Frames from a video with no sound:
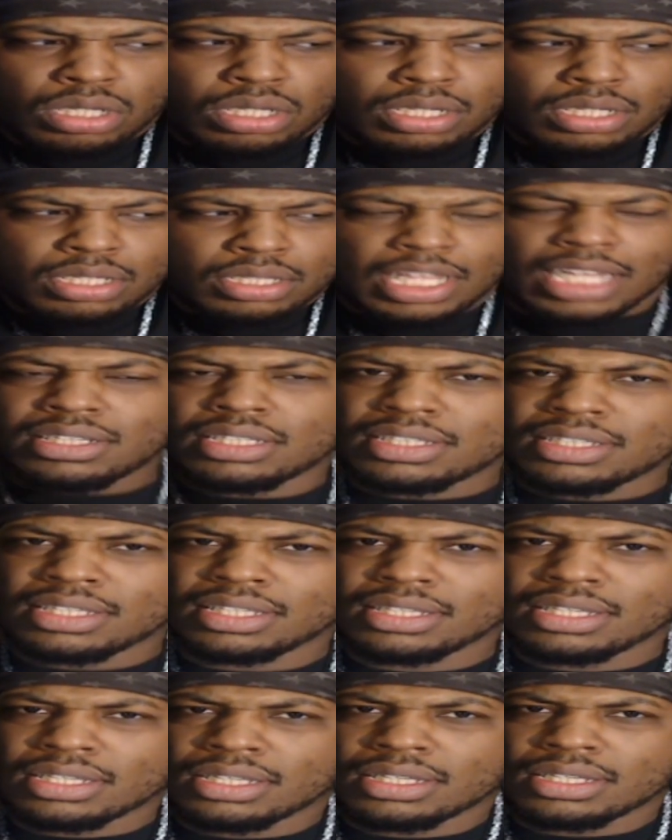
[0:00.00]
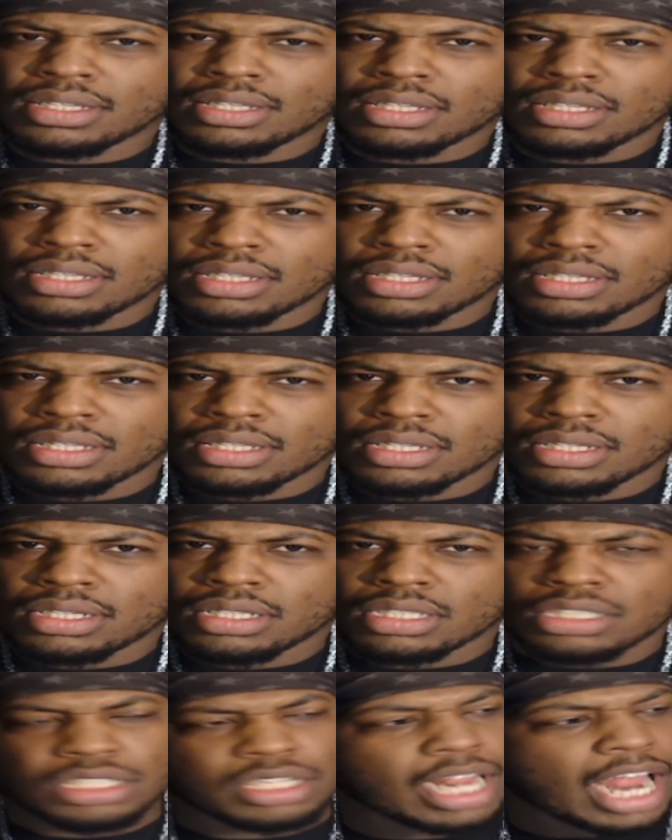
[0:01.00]
That
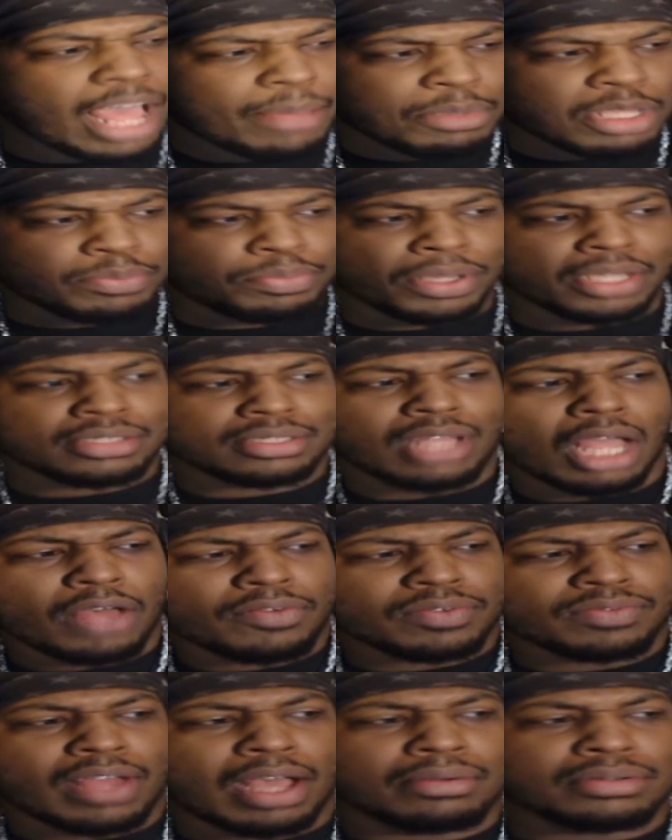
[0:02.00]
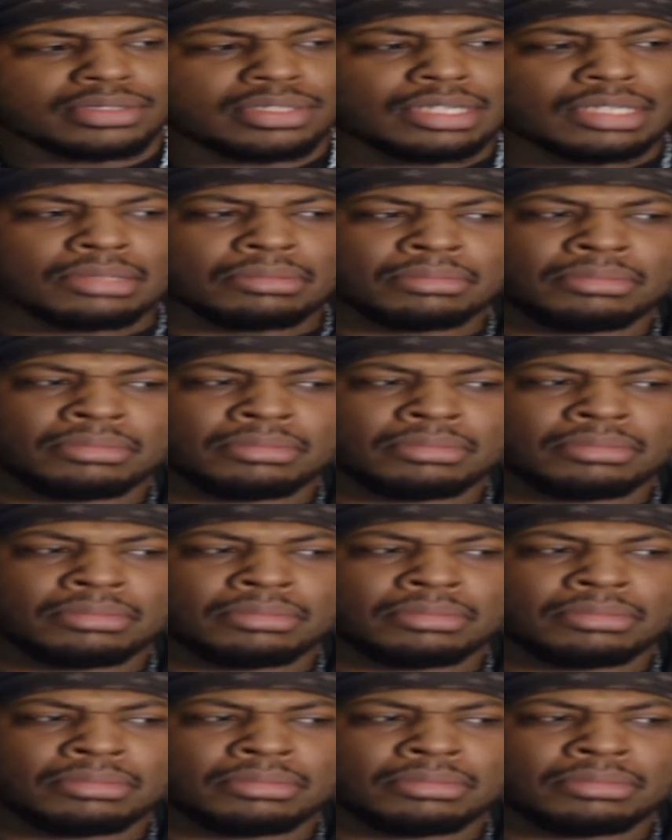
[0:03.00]
shit, I'd be pissed off if I was them.